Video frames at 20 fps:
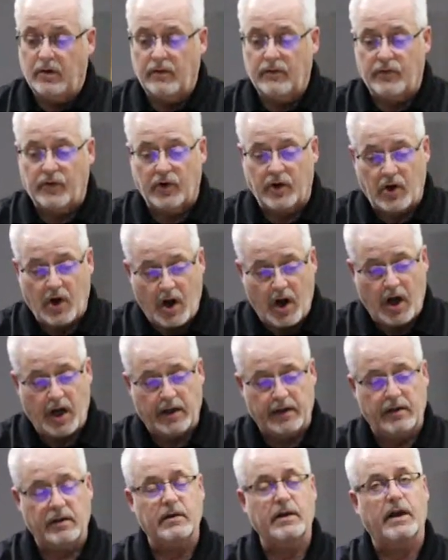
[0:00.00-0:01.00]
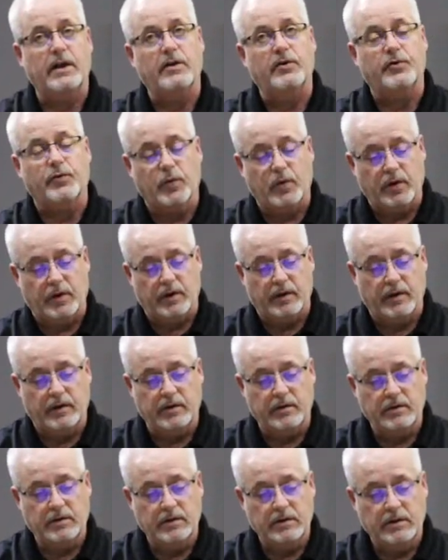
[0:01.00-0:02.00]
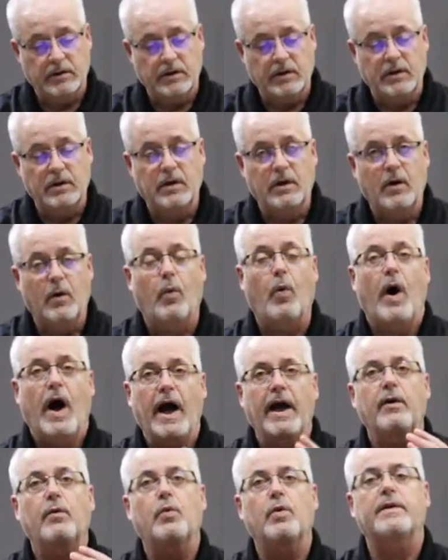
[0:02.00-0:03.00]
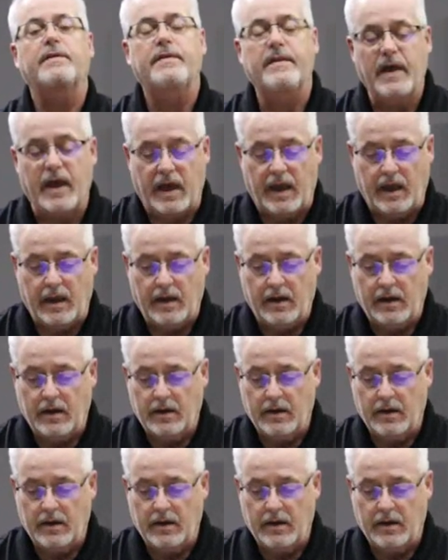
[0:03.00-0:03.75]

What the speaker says: for God and his word. Why would they?